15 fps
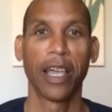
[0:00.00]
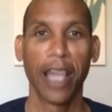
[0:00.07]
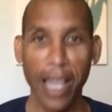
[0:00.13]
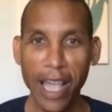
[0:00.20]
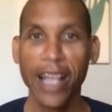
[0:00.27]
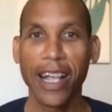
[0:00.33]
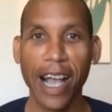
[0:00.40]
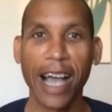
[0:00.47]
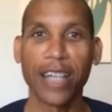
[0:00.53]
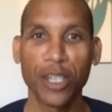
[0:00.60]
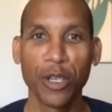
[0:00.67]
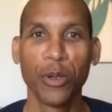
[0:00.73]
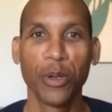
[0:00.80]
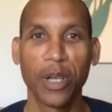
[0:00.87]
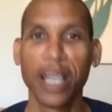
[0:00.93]
he got
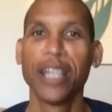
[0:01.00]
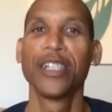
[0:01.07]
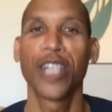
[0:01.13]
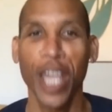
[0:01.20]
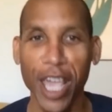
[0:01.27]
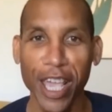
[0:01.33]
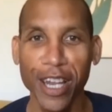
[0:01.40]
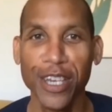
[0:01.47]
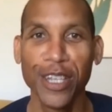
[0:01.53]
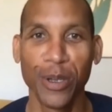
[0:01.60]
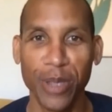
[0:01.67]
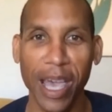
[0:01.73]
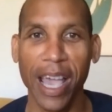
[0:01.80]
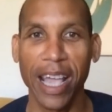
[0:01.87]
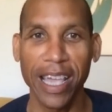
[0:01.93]
to continue
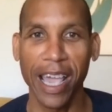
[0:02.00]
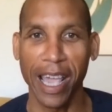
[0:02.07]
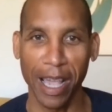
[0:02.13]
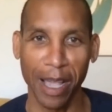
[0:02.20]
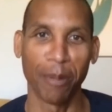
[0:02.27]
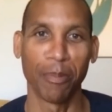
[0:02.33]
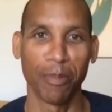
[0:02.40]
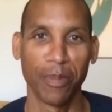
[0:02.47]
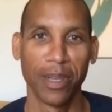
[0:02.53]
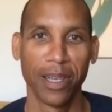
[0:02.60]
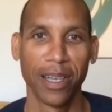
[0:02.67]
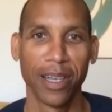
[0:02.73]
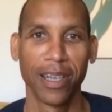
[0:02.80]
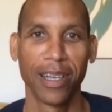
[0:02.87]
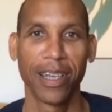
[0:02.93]
that game
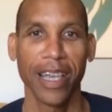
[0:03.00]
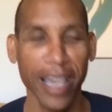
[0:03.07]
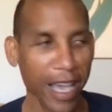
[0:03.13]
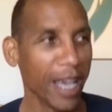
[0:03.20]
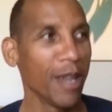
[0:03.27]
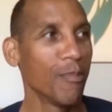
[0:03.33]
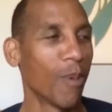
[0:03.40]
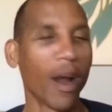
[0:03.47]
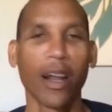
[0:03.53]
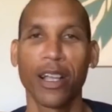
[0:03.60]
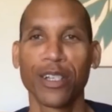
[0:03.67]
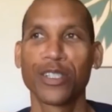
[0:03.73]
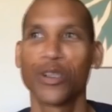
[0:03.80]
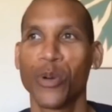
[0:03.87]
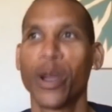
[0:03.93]
in
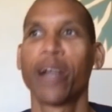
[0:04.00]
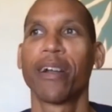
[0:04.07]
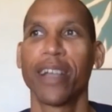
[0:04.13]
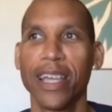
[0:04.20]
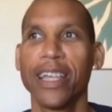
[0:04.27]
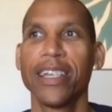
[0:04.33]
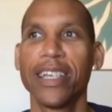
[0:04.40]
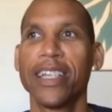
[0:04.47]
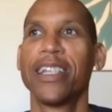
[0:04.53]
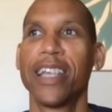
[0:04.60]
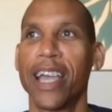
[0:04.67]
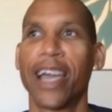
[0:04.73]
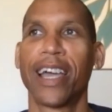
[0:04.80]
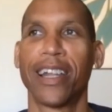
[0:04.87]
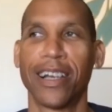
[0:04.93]
Market Square in
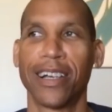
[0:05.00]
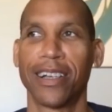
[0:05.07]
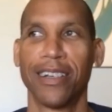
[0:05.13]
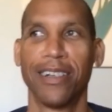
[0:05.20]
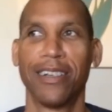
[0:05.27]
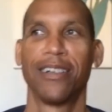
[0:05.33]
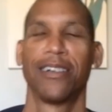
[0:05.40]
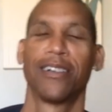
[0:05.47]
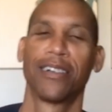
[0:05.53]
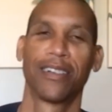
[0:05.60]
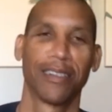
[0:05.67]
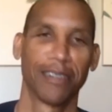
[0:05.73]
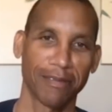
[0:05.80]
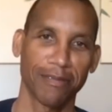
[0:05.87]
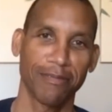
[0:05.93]
Indiana.
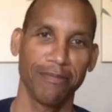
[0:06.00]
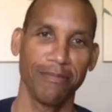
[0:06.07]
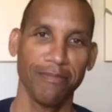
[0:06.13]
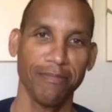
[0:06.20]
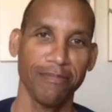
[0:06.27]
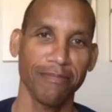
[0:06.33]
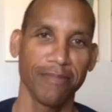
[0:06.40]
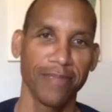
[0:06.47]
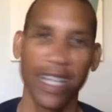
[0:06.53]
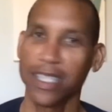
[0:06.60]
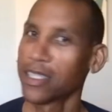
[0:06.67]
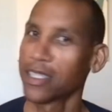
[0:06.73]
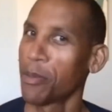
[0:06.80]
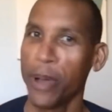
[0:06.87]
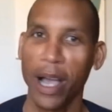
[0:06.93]
Wow.
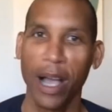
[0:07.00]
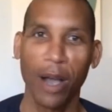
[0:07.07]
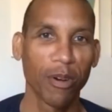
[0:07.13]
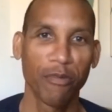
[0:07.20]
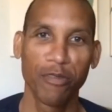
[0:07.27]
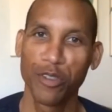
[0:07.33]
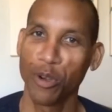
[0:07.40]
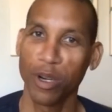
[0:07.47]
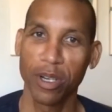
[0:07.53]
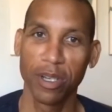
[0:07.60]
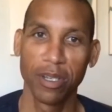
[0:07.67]
That's the power of Jordan.